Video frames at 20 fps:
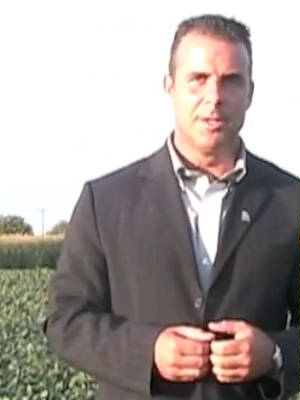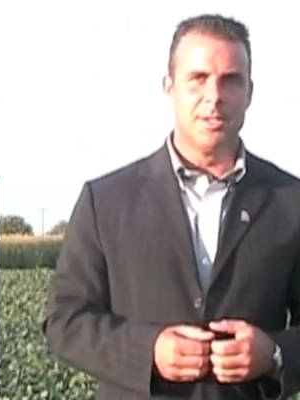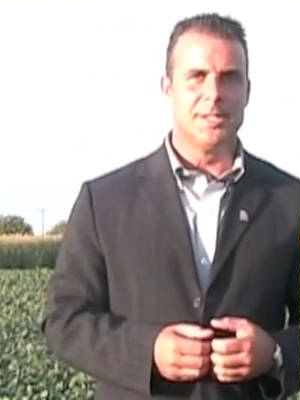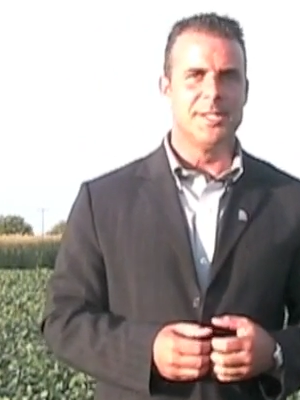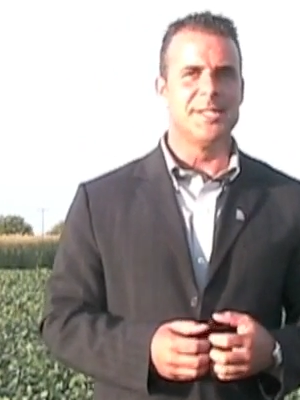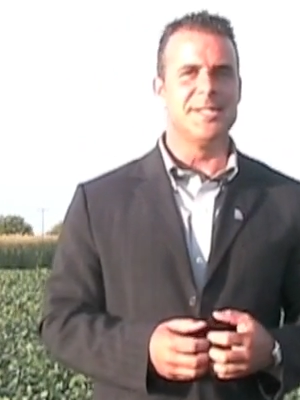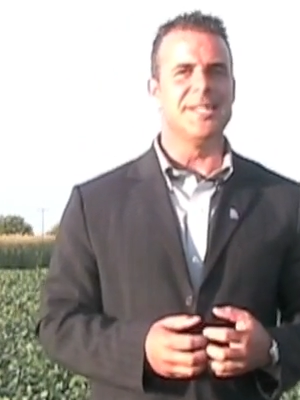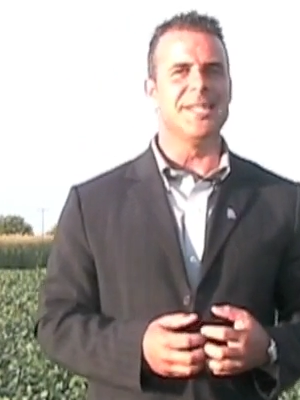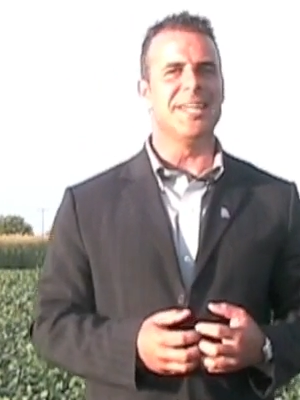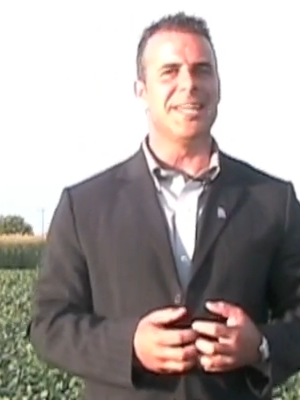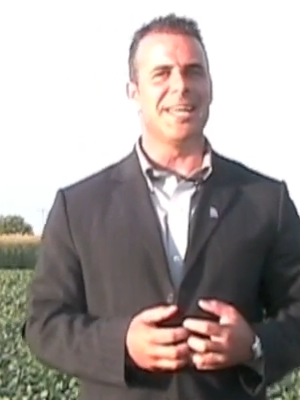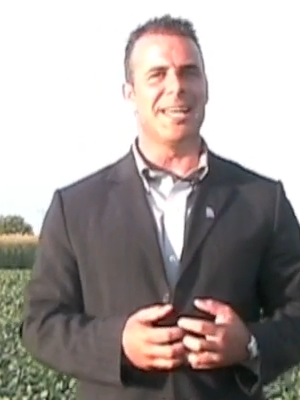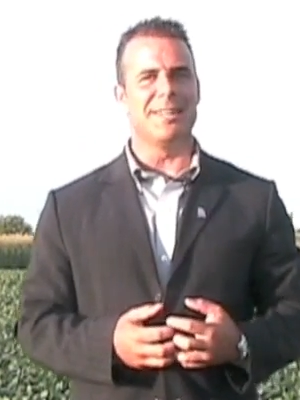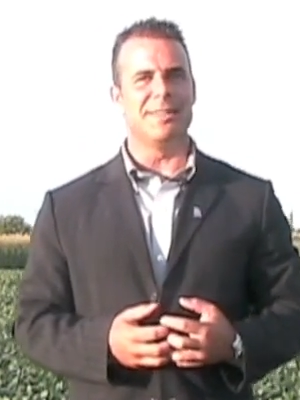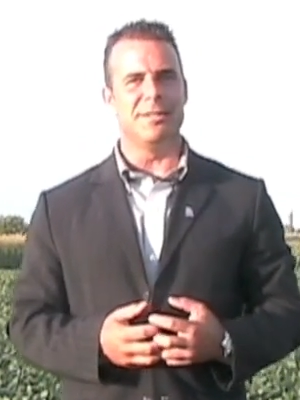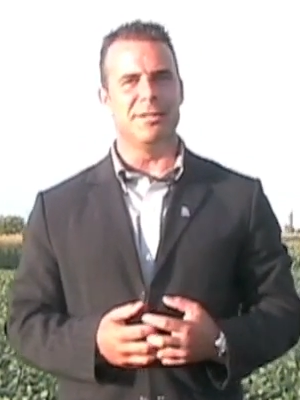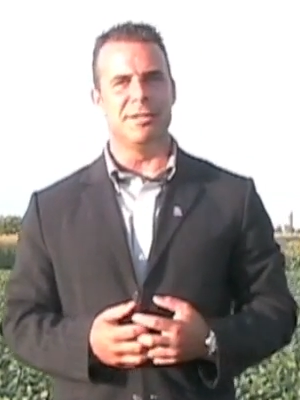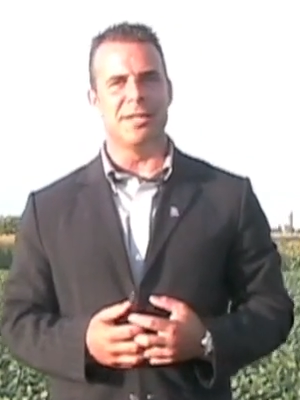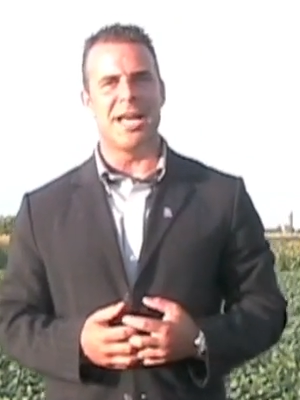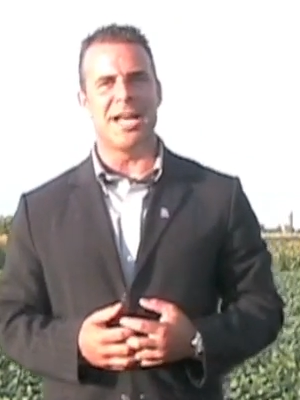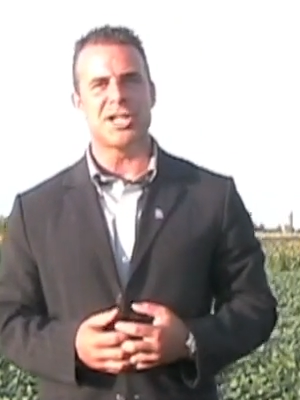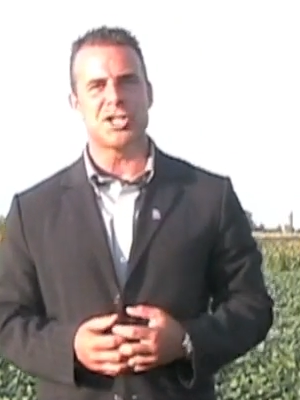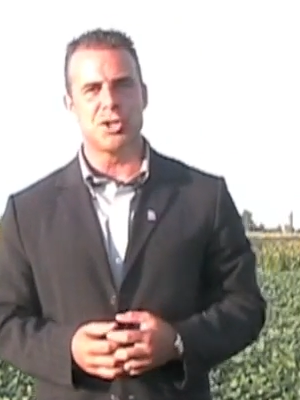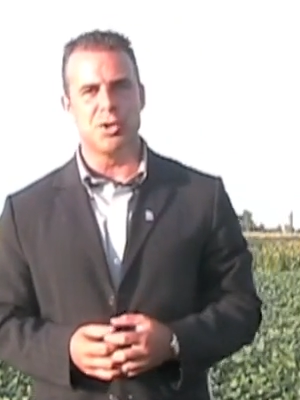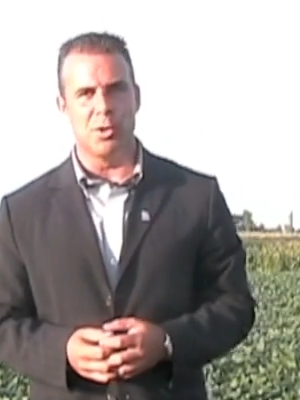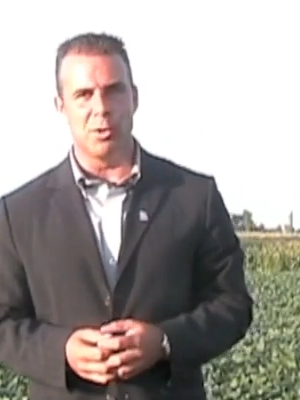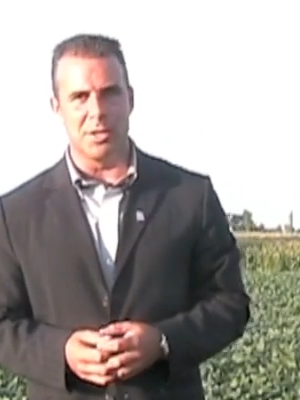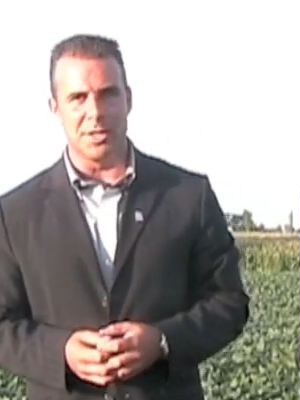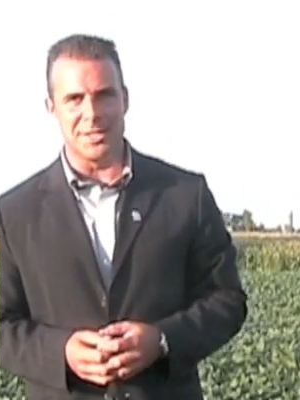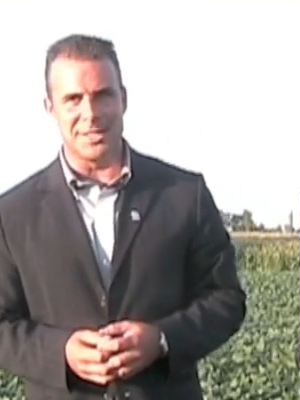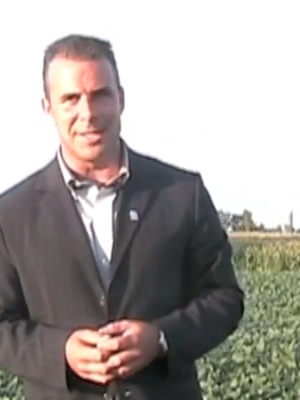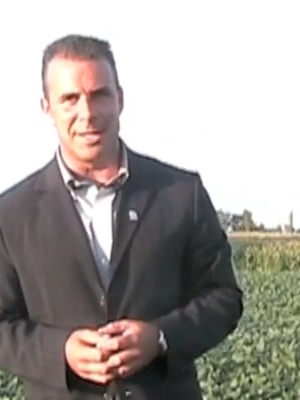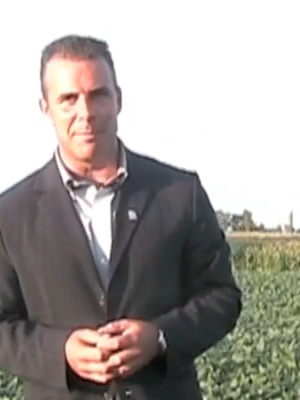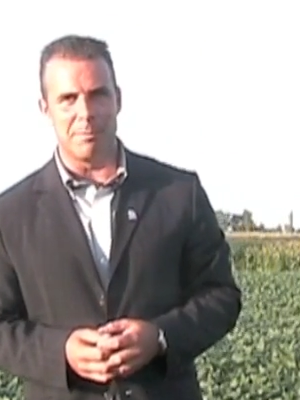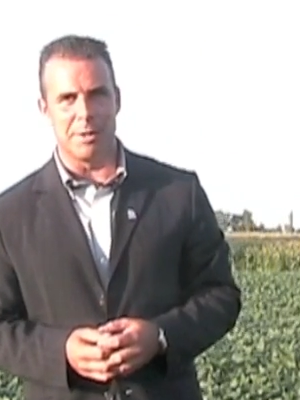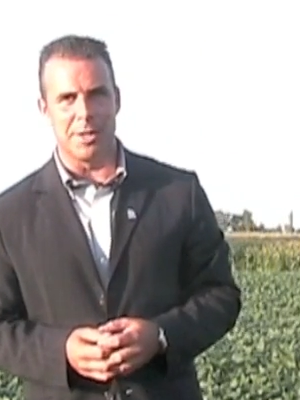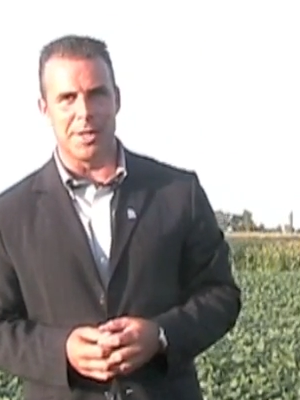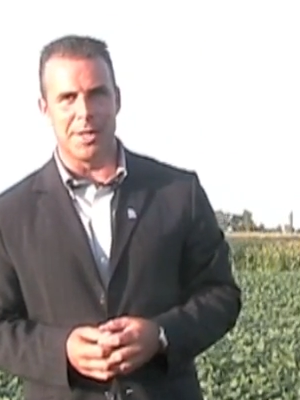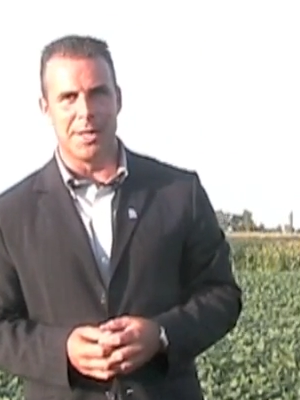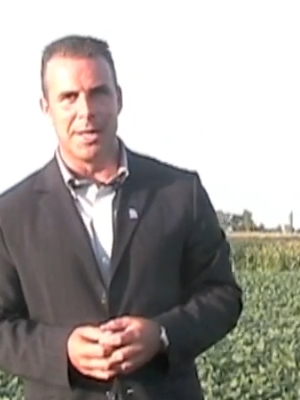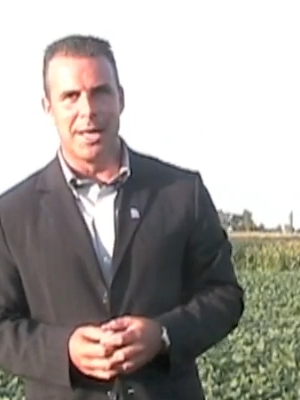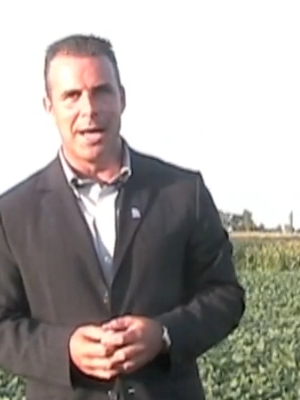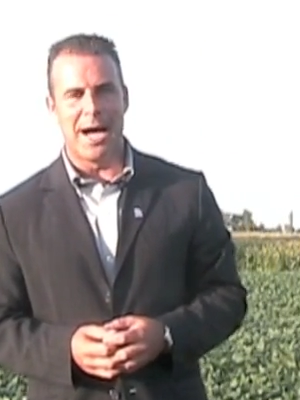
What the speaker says: sitting at the National Assembly,